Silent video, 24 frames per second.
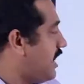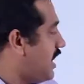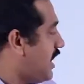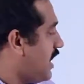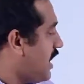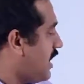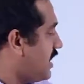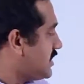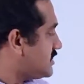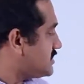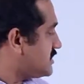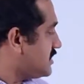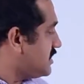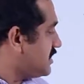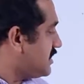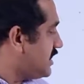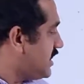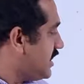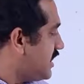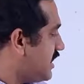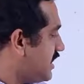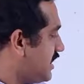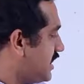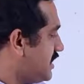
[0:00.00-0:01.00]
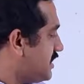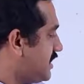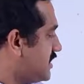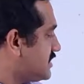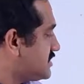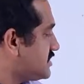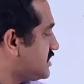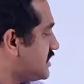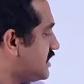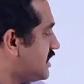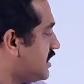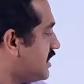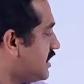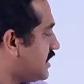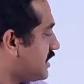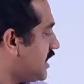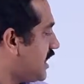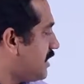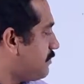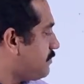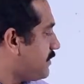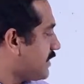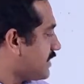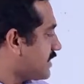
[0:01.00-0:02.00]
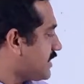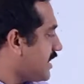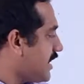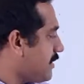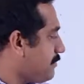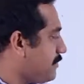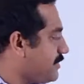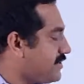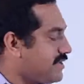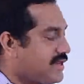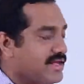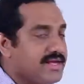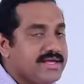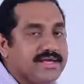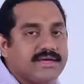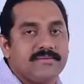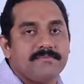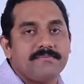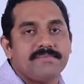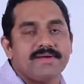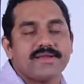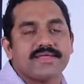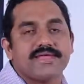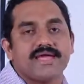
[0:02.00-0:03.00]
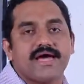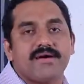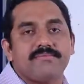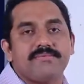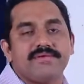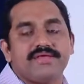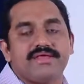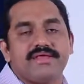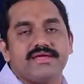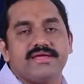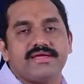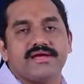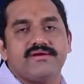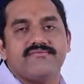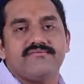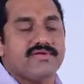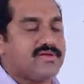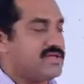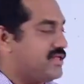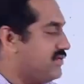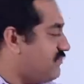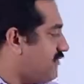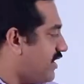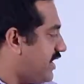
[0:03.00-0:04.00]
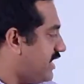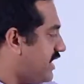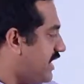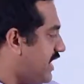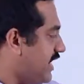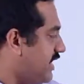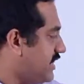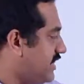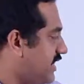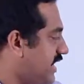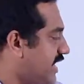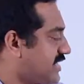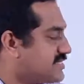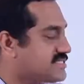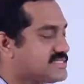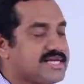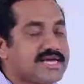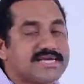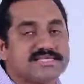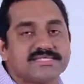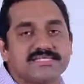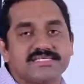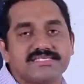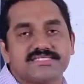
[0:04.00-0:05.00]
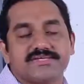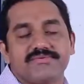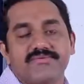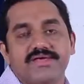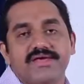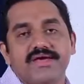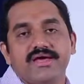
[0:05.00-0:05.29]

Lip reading: as here it is real per capita income in the x axis.